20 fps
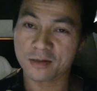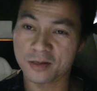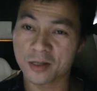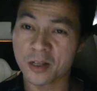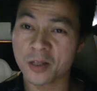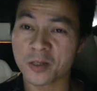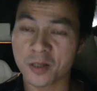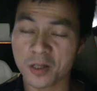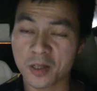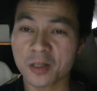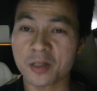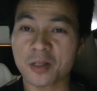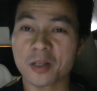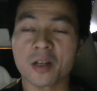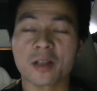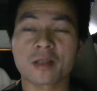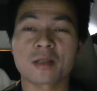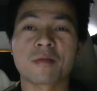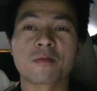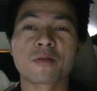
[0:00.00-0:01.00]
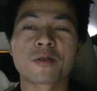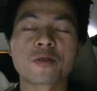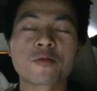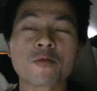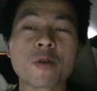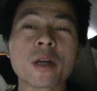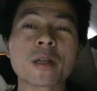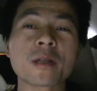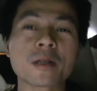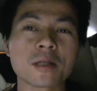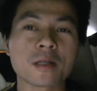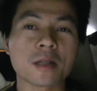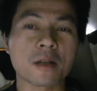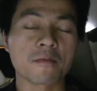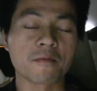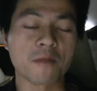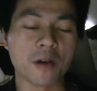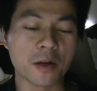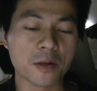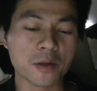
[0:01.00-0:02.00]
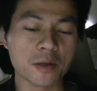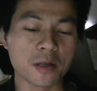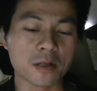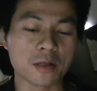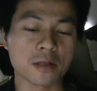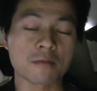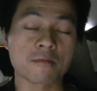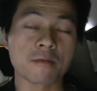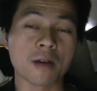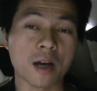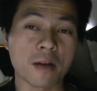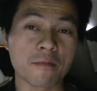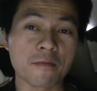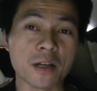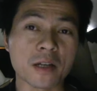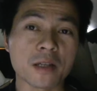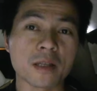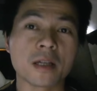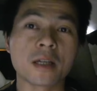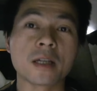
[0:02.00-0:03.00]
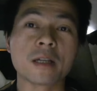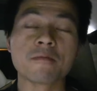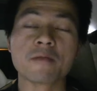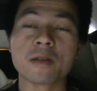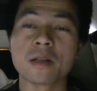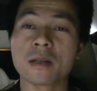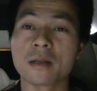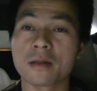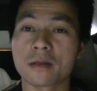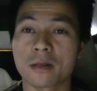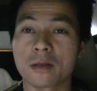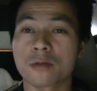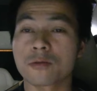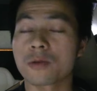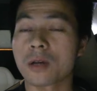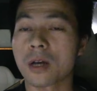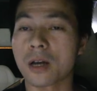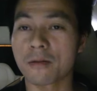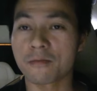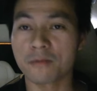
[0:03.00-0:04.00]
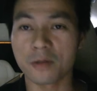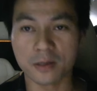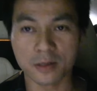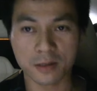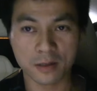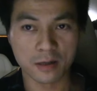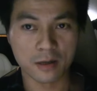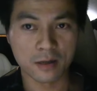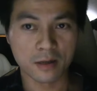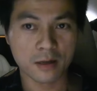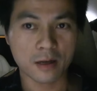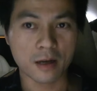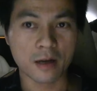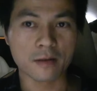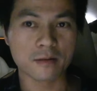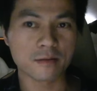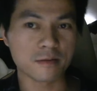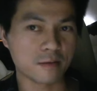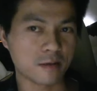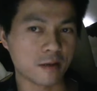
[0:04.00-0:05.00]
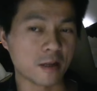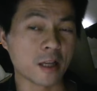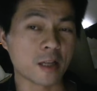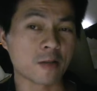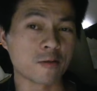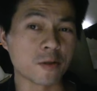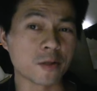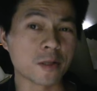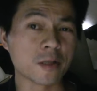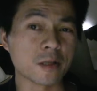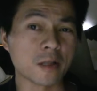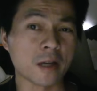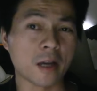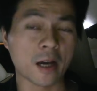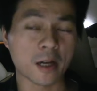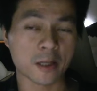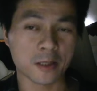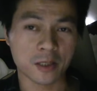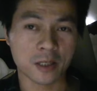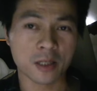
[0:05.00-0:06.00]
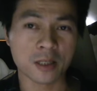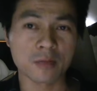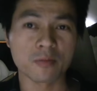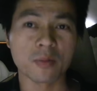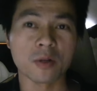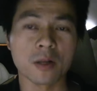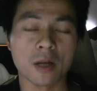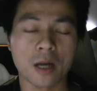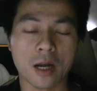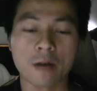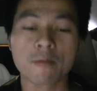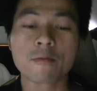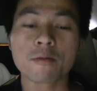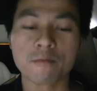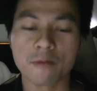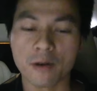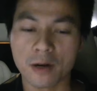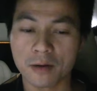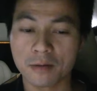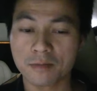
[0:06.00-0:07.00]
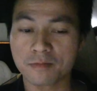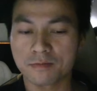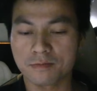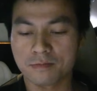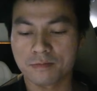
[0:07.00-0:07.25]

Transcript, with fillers: This is like the greatest advantage of having an E V, that you have this electricity accessible everywhere.